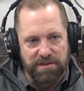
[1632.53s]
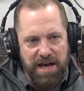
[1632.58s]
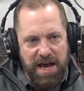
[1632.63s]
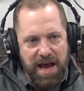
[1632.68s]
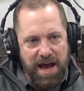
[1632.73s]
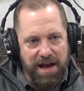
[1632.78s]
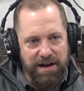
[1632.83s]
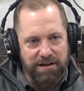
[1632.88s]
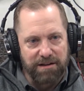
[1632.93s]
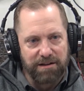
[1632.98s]

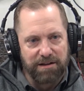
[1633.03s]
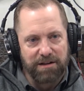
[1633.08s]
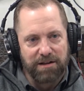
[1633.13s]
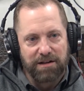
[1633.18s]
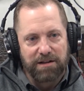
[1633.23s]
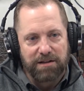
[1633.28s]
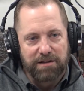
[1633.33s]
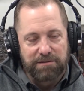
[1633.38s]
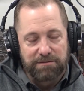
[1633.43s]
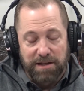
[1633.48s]
that
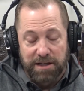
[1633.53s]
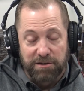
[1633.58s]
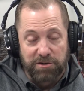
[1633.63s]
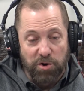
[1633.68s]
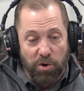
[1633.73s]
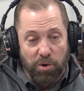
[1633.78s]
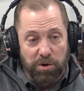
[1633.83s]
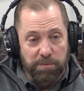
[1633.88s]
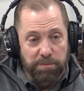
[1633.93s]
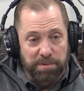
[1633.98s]
than
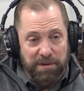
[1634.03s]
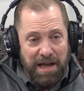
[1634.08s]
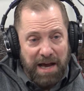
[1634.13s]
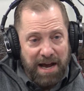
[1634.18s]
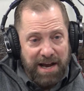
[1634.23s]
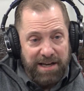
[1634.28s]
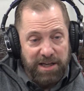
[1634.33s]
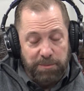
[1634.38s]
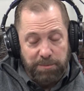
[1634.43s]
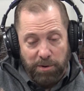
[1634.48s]
going
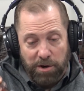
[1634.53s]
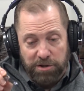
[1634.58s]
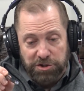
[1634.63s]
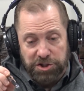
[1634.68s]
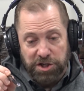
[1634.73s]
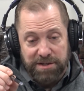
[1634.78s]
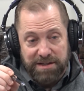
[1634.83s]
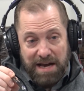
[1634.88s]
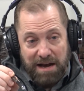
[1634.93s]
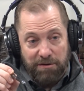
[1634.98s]
blind,
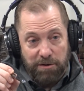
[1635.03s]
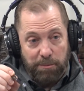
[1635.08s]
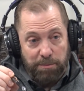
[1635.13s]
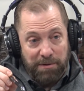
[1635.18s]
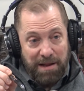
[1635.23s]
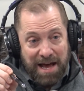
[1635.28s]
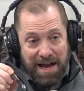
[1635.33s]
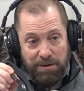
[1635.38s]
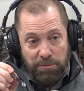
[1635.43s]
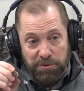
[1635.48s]
punching down a
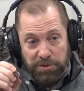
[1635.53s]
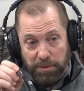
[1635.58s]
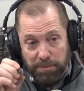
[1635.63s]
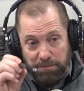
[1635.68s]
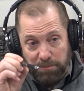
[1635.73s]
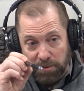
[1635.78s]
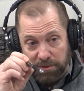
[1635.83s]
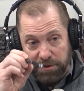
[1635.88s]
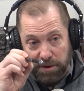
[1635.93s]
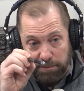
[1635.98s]
block with
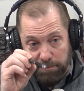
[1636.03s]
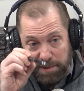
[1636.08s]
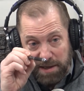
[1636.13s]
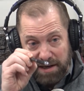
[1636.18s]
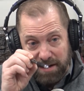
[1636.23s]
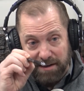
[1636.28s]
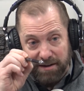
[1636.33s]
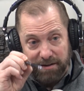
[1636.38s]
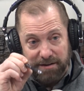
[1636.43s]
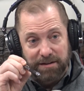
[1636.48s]
a
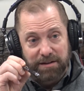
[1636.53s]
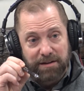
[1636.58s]
pin.